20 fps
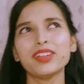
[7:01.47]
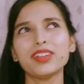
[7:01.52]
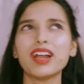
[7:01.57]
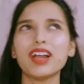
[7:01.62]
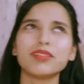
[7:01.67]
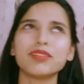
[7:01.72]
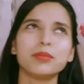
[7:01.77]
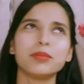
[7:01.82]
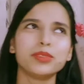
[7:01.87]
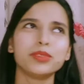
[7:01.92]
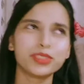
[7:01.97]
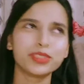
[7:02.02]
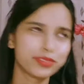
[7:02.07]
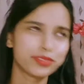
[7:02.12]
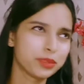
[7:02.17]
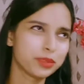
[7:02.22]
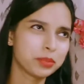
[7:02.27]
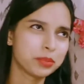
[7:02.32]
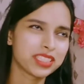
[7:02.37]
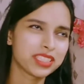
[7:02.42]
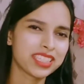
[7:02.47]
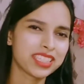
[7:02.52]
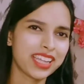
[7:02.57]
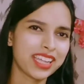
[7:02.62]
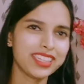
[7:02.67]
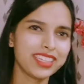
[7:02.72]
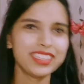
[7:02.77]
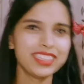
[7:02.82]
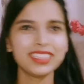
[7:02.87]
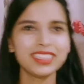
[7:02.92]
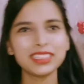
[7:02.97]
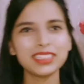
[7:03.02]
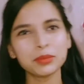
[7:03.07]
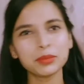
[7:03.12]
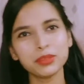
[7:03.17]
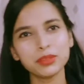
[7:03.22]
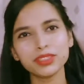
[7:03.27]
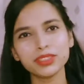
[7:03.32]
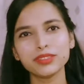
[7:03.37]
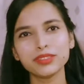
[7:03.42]
you have a beautiful personality. And this
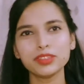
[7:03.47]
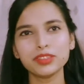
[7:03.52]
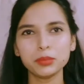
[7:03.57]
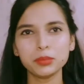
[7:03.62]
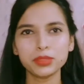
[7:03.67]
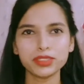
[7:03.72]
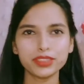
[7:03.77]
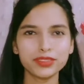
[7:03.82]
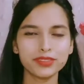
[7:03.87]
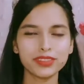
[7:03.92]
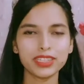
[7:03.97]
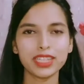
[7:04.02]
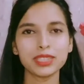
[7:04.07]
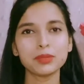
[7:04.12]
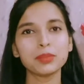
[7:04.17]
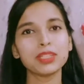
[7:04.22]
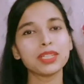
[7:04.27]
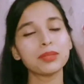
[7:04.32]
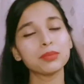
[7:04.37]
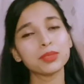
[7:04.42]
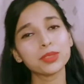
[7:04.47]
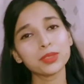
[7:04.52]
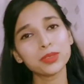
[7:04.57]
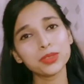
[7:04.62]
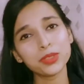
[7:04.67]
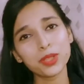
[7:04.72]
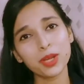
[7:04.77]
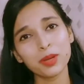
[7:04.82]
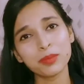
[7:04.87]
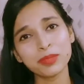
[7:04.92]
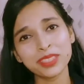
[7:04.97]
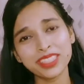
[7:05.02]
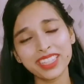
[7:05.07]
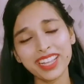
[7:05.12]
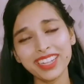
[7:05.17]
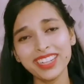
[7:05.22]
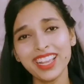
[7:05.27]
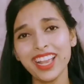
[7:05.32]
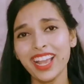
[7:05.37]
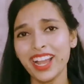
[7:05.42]
beautiful has become so common
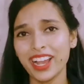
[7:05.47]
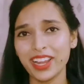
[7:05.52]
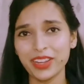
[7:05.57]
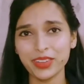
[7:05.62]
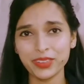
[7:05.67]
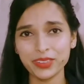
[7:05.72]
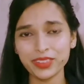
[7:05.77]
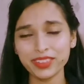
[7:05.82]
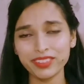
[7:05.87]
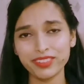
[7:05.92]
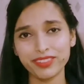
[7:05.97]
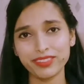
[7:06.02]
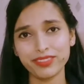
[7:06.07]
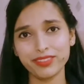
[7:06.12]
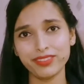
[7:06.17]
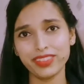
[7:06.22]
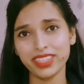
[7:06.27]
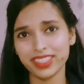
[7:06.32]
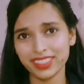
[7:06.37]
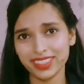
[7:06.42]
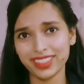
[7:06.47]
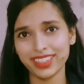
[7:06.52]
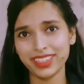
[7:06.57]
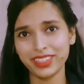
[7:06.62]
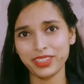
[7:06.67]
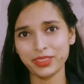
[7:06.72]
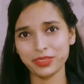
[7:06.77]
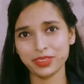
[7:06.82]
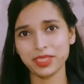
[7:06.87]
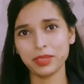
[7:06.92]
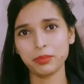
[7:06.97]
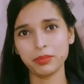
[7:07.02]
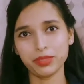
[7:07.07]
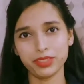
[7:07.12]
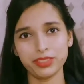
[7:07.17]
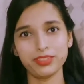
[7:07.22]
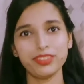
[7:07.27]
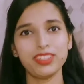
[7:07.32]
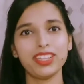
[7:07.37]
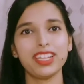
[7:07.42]
that I don't feel like using
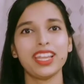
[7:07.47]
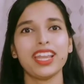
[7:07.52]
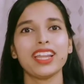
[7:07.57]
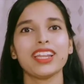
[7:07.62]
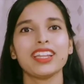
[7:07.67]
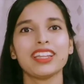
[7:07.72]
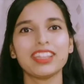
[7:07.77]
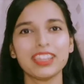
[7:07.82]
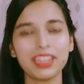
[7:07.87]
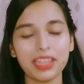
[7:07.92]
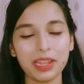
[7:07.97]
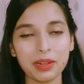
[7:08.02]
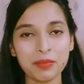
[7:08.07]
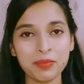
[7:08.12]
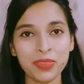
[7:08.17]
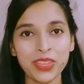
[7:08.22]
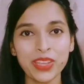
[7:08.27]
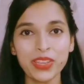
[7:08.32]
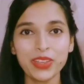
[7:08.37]
beautiful again and again.